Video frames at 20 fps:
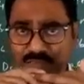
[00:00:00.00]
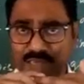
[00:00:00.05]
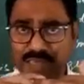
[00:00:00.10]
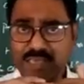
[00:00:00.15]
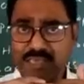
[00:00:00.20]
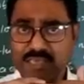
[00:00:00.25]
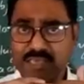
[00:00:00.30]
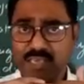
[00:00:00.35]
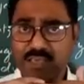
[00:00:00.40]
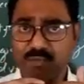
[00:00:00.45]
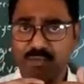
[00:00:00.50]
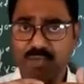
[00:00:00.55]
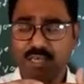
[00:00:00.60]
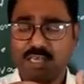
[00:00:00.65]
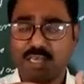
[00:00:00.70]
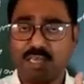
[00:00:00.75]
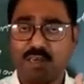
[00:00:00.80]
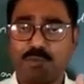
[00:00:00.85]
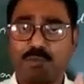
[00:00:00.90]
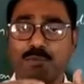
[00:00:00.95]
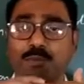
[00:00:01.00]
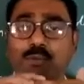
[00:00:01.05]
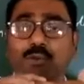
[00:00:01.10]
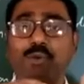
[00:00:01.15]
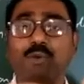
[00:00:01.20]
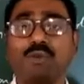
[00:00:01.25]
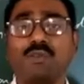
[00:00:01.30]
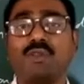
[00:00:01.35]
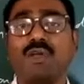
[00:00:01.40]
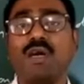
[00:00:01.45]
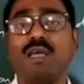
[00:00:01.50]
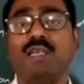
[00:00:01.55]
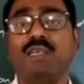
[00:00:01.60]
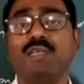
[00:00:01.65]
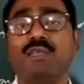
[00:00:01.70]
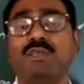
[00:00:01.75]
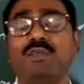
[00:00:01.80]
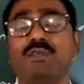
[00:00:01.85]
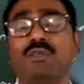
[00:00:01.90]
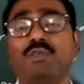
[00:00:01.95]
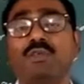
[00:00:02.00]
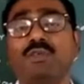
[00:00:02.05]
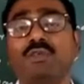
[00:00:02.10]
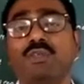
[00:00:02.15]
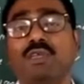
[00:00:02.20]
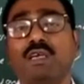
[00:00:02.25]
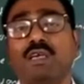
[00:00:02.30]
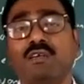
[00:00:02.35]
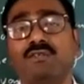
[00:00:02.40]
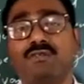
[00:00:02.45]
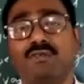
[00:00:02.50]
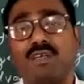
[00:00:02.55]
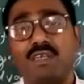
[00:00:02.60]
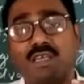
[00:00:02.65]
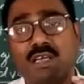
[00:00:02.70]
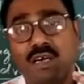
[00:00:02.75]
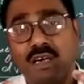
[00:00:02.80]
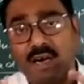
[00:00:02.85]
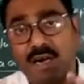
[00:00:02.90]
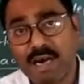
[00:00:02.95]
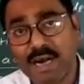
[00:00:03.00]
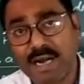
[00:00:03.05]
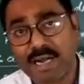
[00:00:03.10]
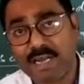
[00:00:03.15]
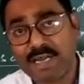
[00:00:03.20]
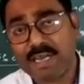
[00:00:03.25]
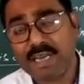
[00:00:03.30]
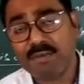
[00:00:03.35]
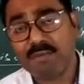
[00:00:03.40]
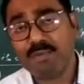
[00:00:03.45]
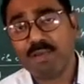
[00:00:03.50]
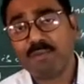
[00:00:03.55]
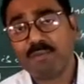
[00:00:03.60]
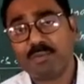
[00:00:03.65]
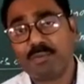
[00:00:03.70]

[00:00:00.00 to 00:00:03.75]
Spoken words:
interpreter both are used to convert a high level